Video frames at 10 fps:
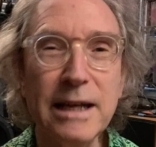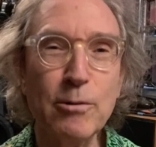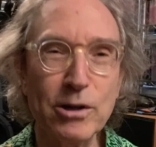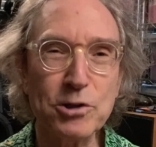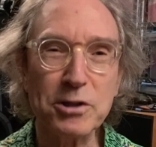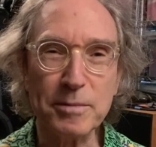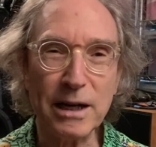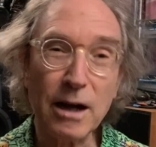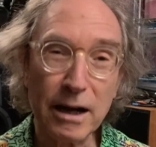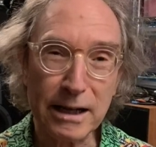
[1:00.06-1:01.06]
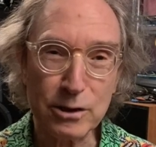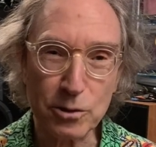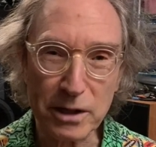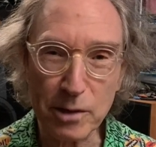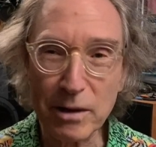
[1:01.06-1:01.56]
want to talk about high-end
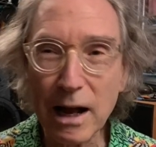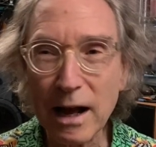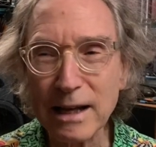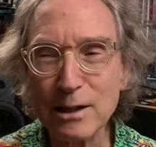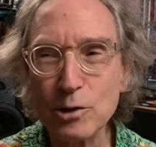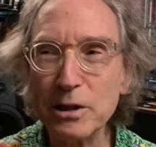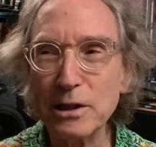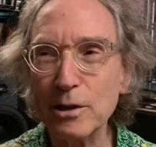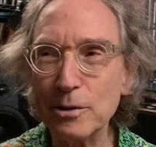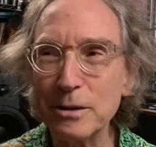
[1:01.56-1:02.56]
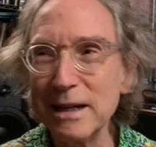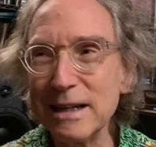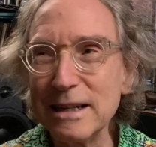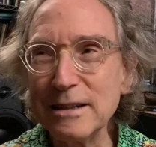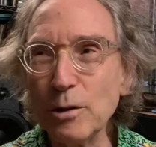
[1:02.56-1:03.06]
audio. And high-end audio,
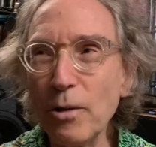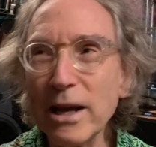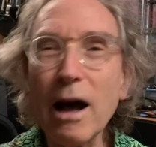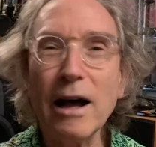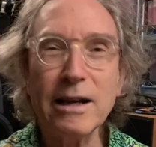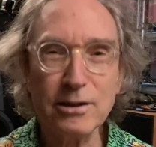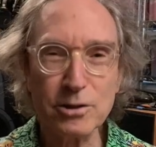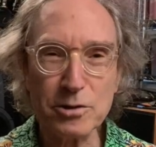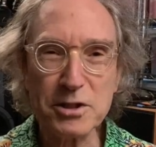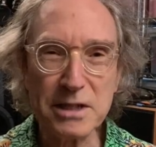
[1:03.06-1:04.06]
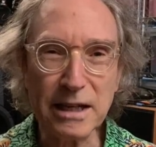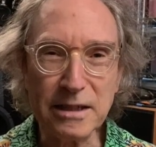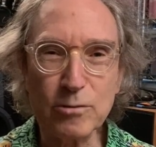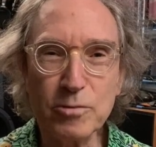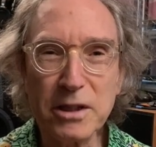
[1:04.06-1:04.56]
the way I understand
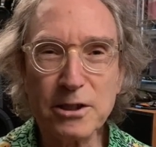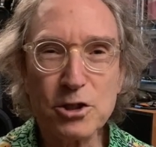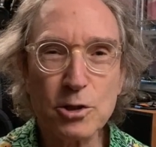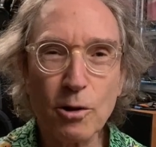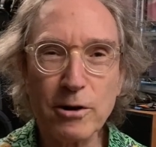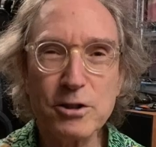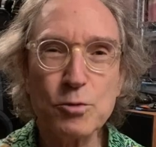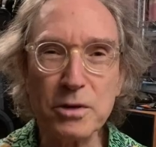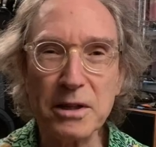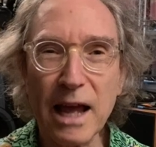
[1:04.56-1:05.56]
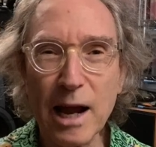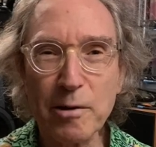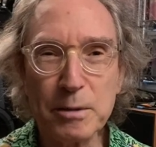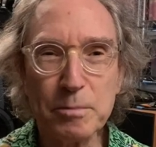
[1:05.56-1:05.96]
it, really starts with Harry